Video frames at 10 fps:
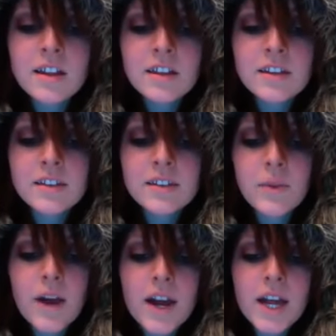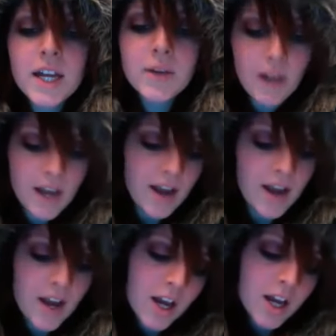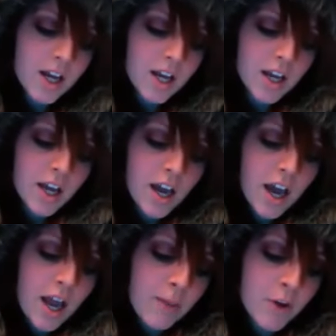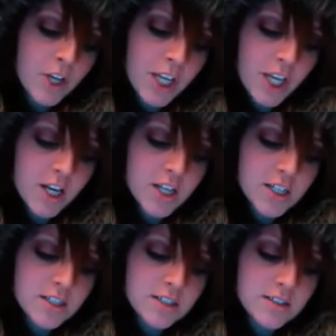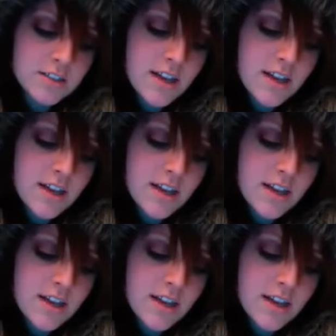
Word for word: This is why I'm on here to